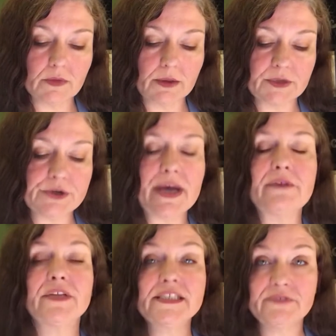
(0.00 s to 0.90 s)
you
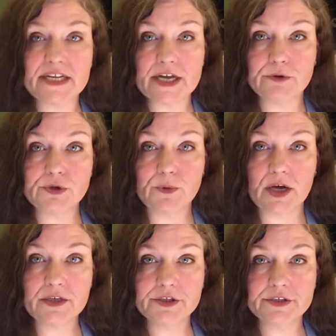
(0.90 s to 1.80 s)
have this video to
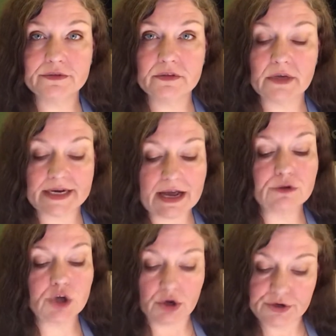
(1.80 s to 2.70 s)
watch, and I'll
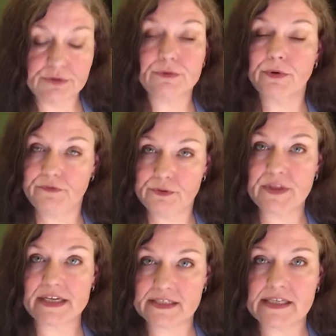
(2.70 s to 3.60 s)
talk you through a few
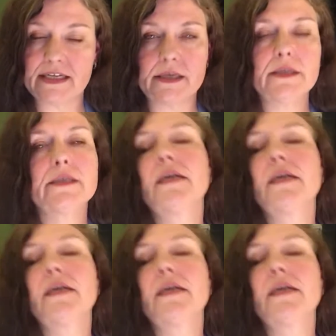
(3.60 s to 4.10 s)
things in it.